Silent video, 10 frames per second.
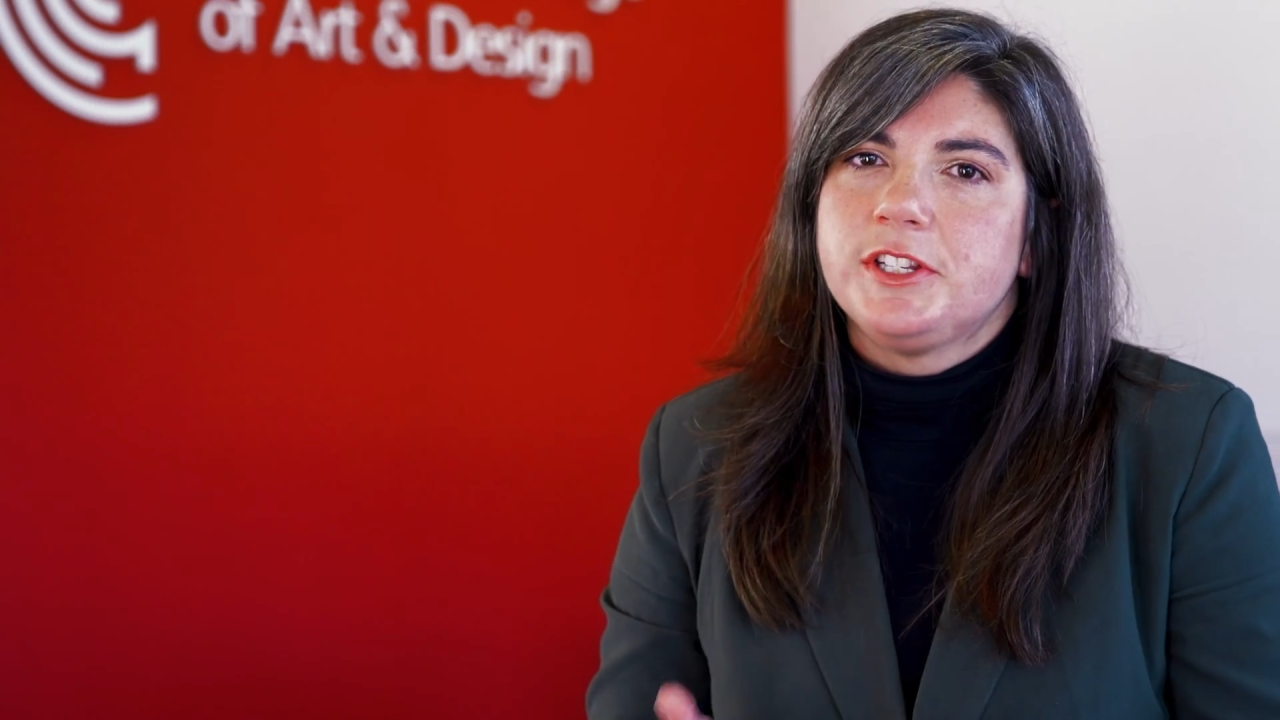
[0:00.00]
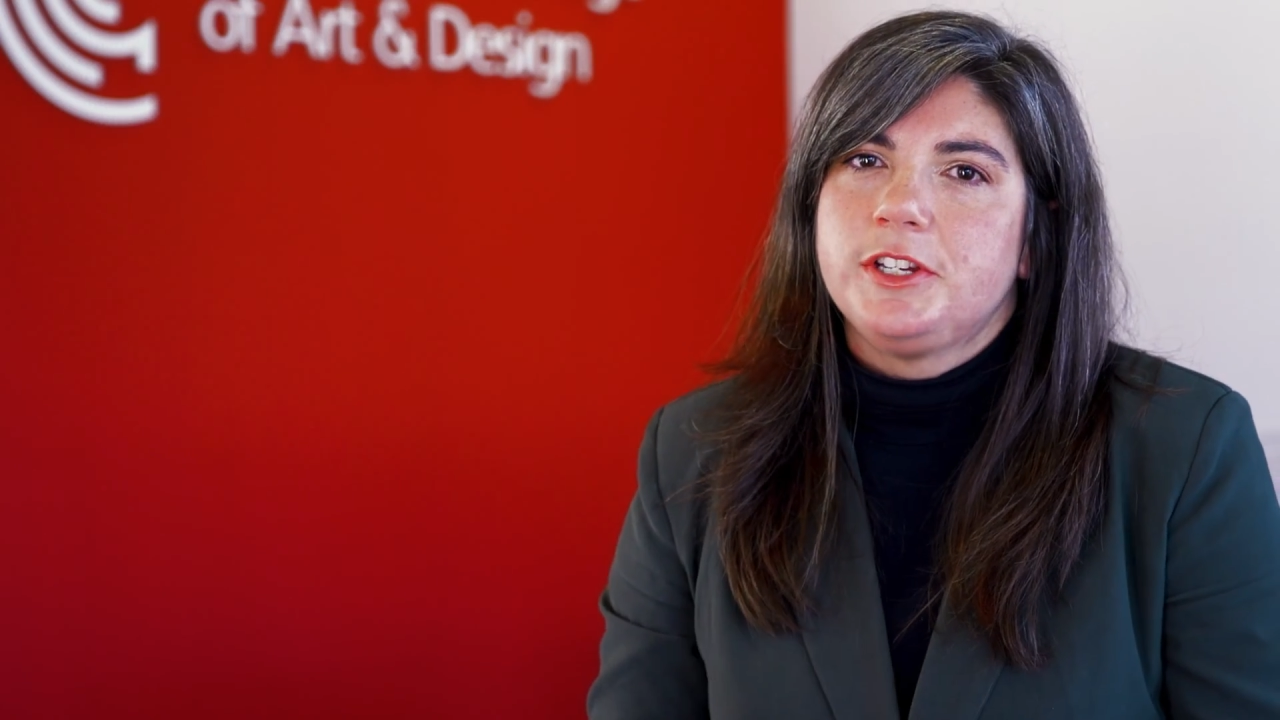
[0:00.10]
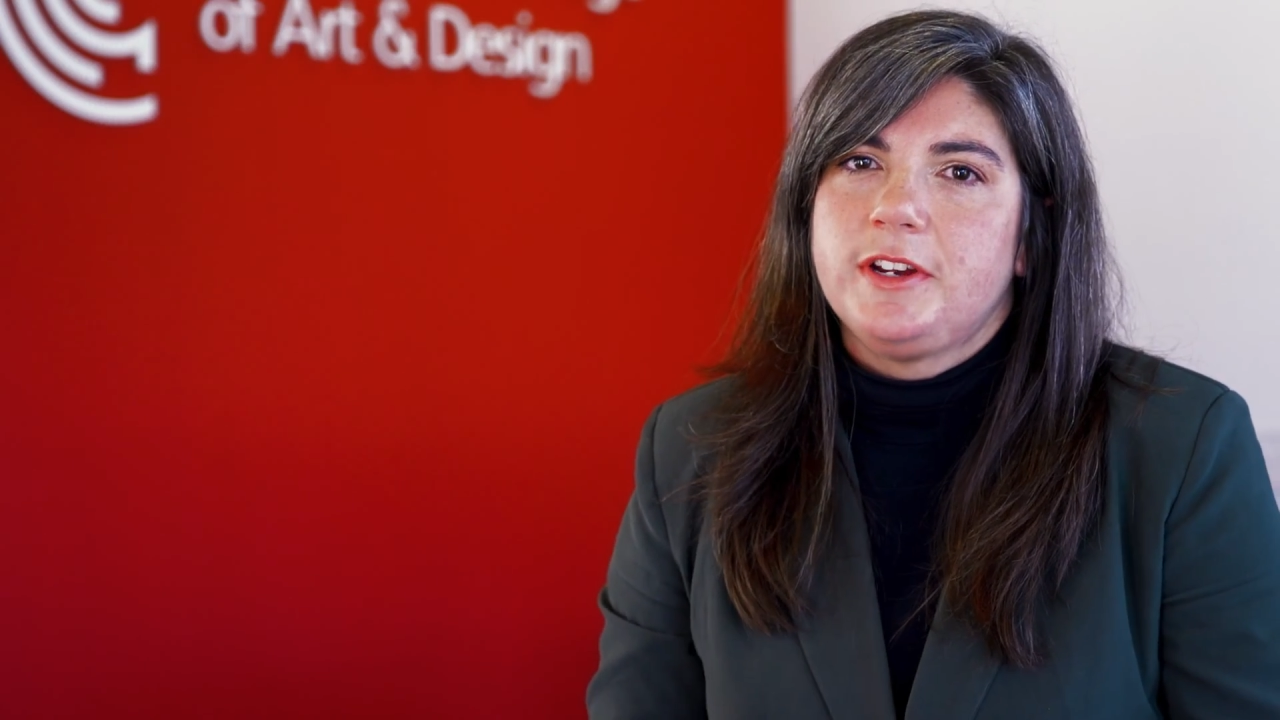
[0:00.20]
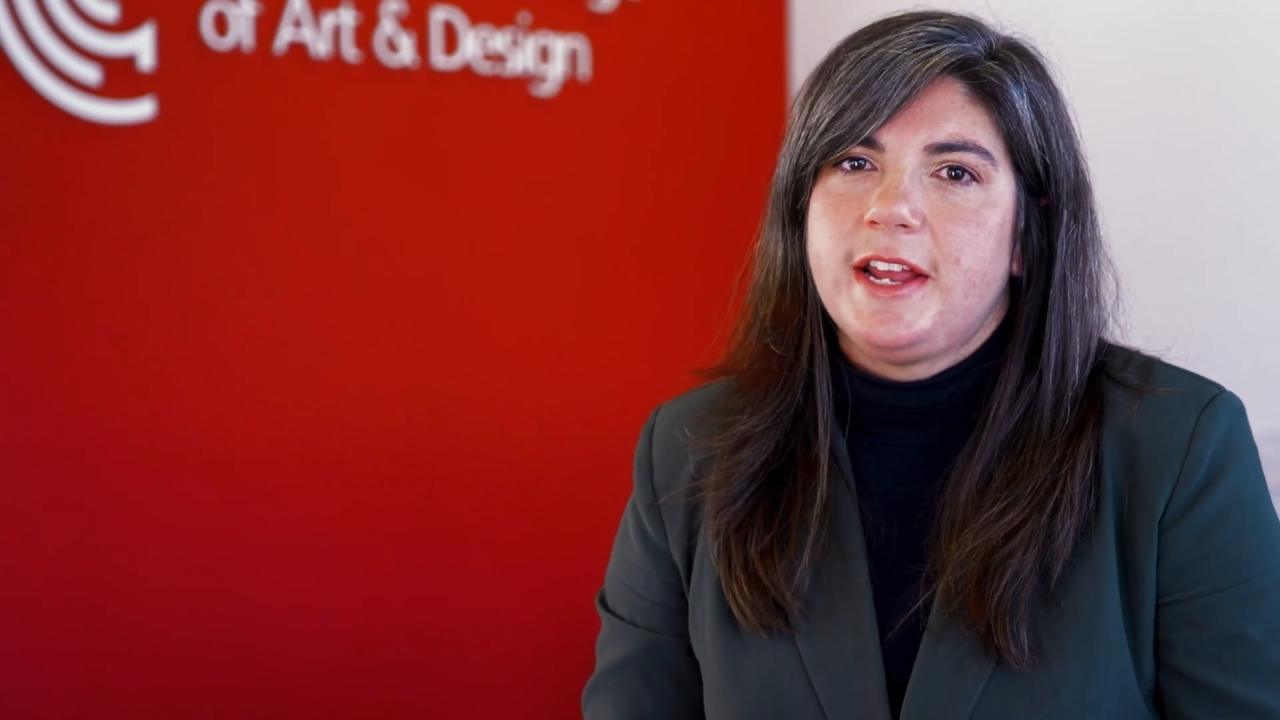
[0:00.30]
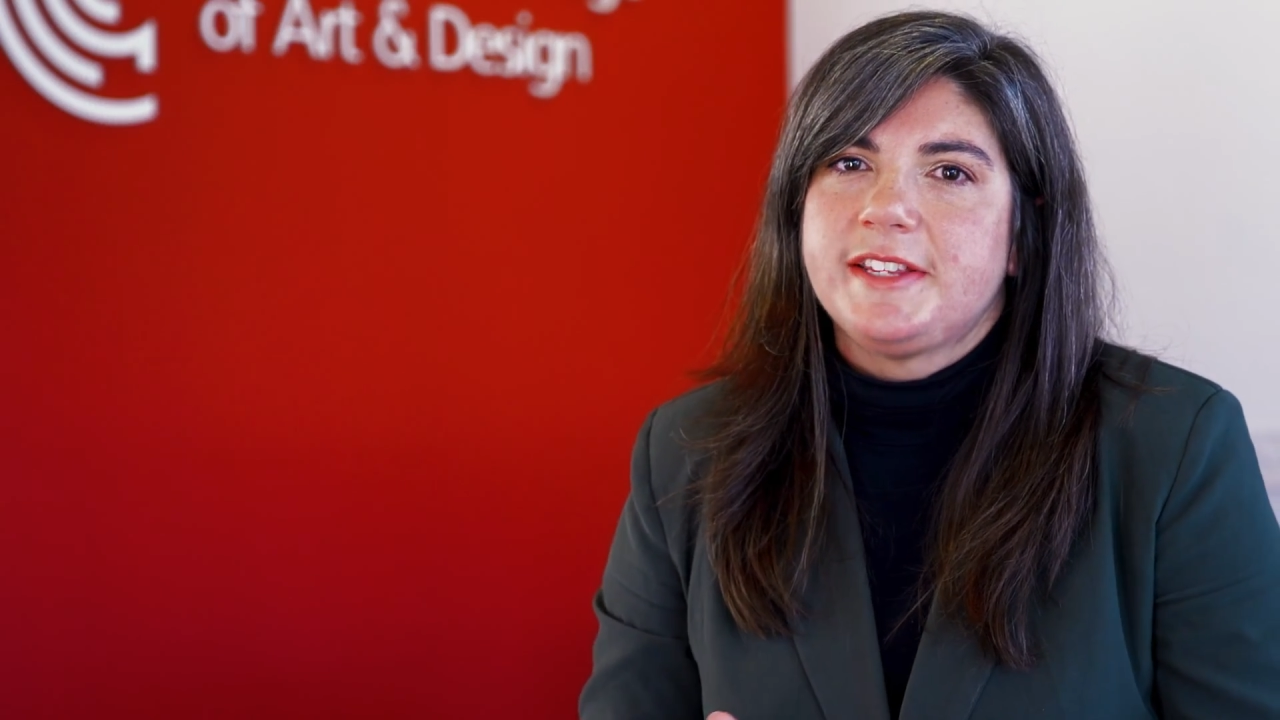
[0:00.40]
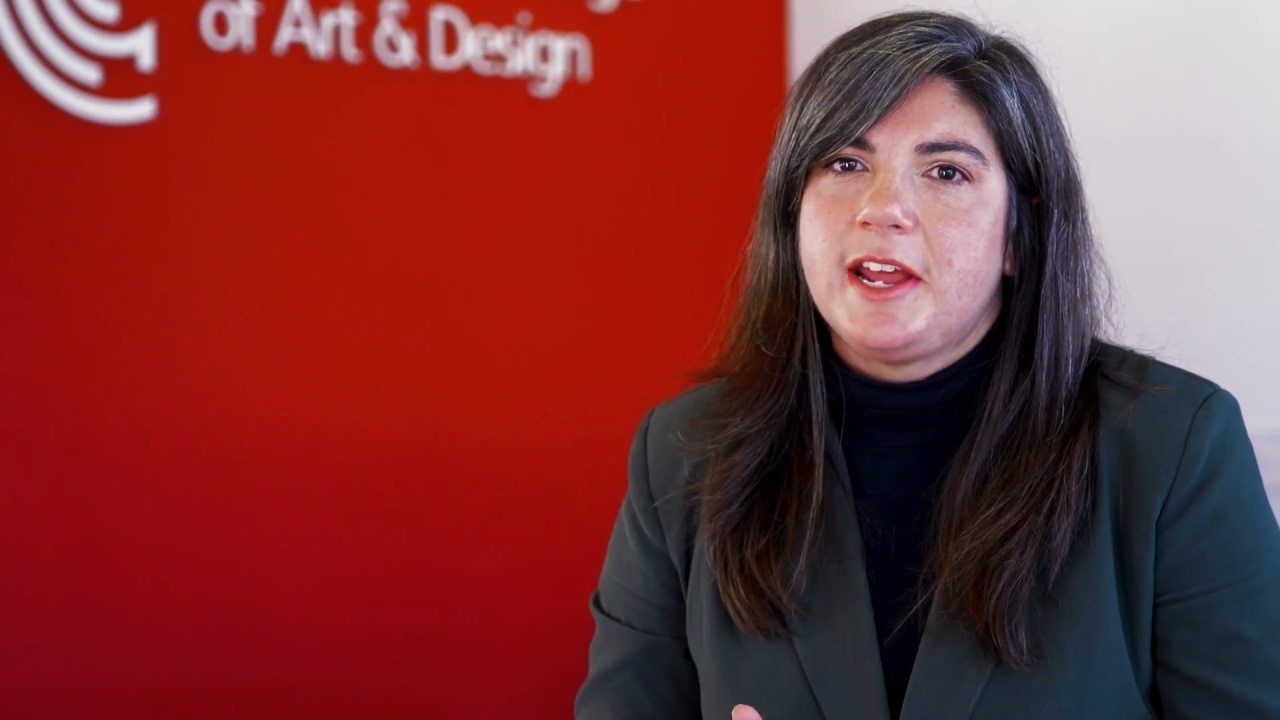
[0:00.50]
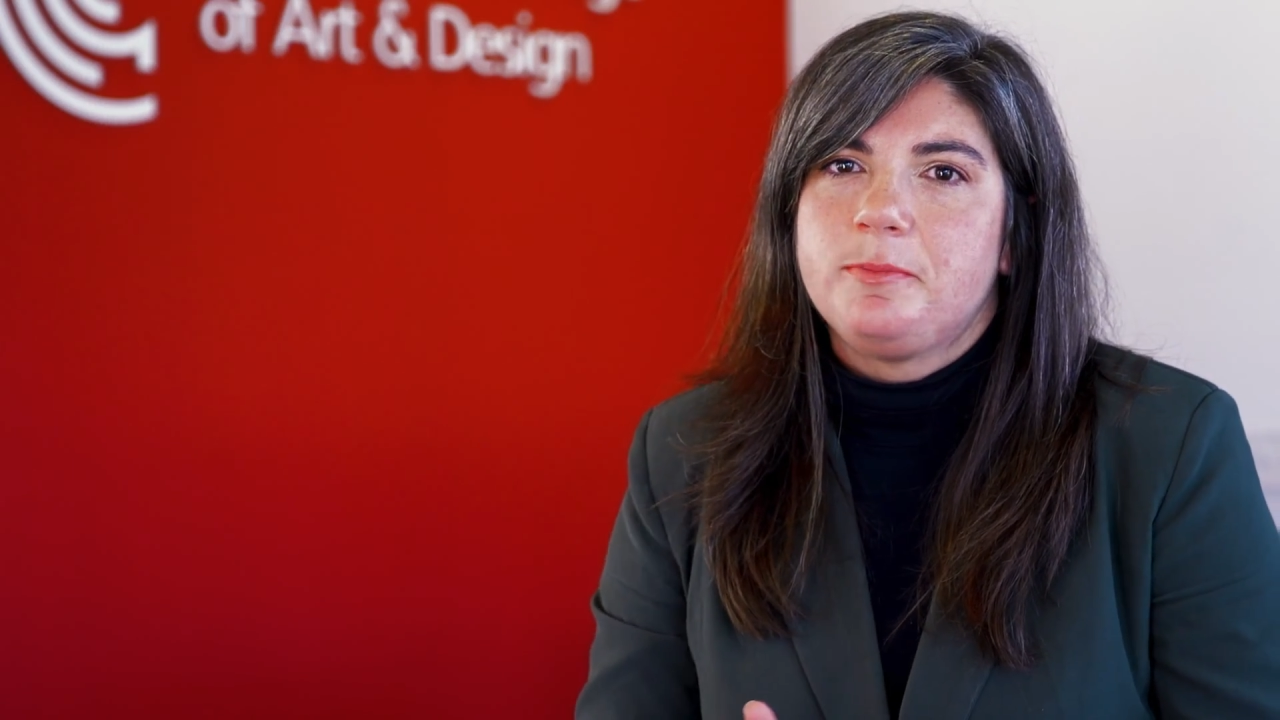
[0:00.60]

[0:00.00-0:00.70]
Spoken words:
a student has had a